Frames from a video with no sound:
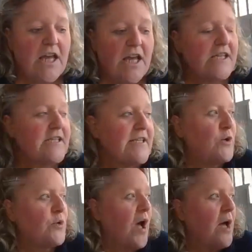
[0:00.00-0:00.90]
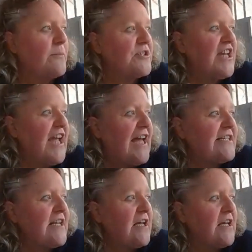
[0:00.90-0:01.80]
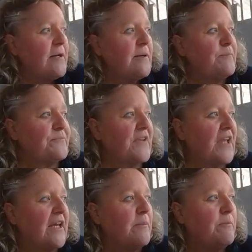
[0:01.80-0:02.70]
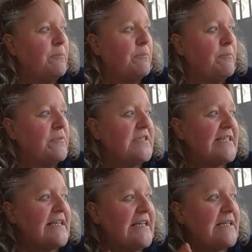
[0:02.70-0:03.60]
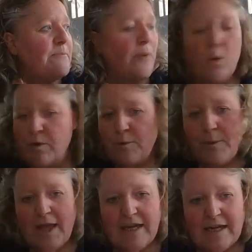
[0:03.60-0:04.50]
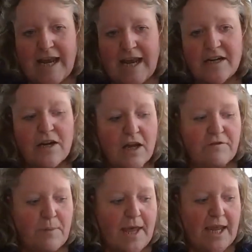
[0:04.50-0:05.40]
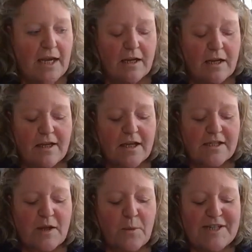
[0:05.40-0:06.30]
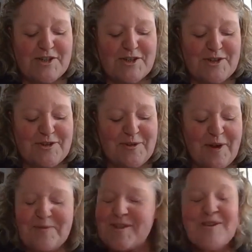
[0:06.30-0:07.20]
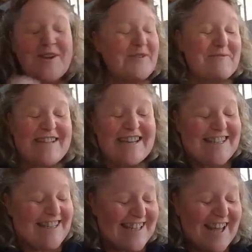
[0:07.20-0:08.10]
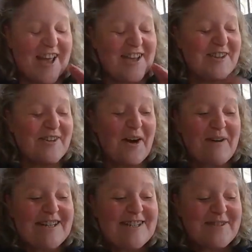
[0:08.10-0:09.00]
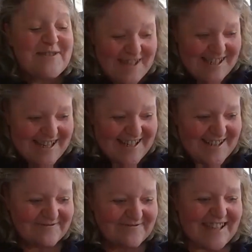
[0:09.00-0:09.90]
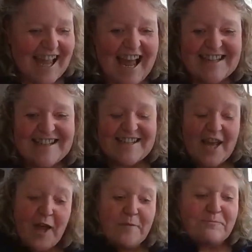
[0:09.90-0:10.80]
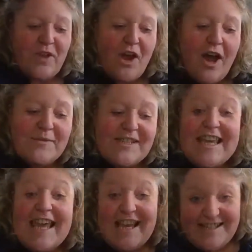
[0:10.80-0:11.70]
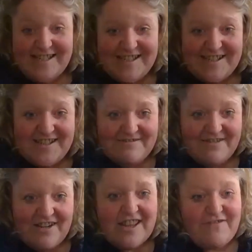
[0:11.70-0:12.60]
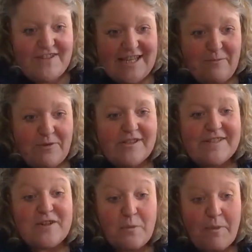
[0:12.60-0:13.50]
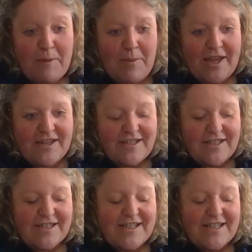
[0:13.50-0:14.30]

So she had like a disease bulk pain and a nerve pain. So I'm so nervous presenting this. So I went to do a visit and I was a guest in the visit because it's not my patient.